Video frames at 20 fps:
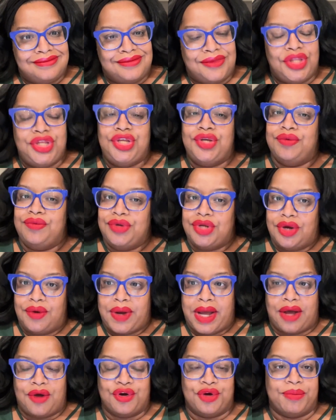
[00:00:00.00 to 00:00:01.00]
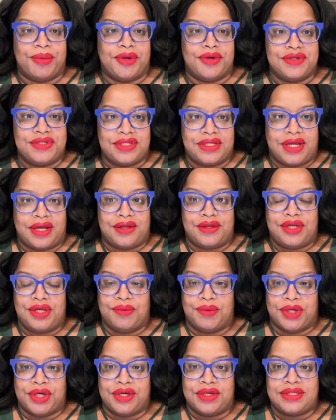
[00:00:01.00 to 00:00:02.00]
You know how her personality
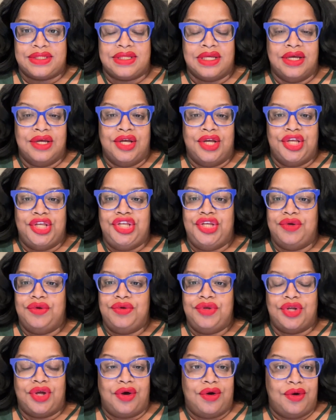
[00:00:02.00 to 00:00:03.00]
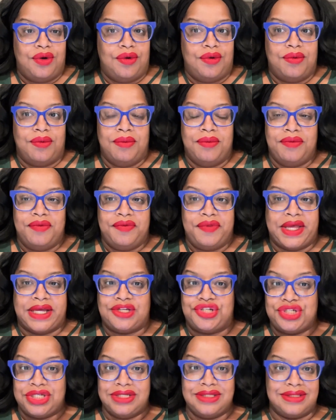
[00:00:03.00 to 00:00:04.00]
works. You know that
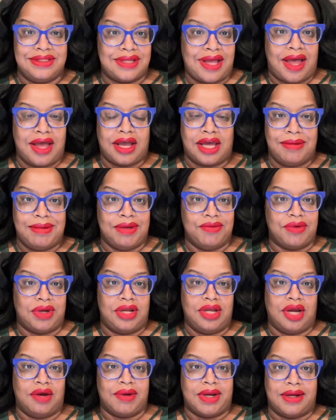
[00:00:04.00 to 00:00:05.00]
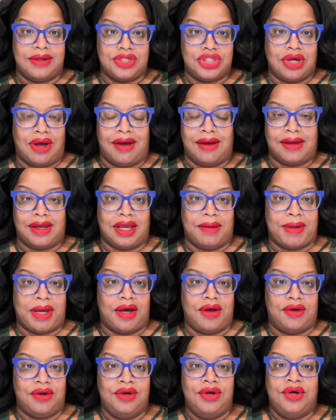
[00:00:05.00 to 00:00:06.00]
she's not going to be running around talking
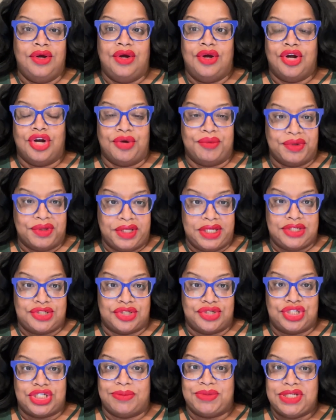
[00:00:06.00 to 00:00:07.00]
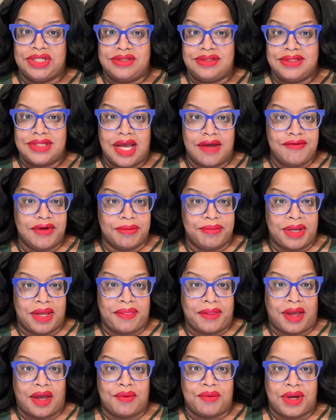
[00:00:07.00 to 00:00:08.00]
about her relationship. She's never been
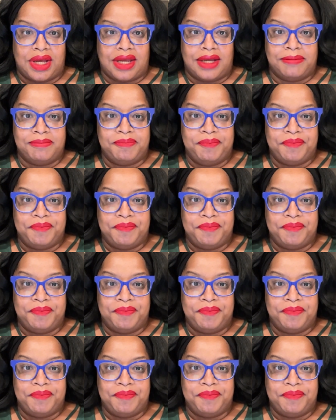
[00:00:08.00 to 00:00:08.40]
that way.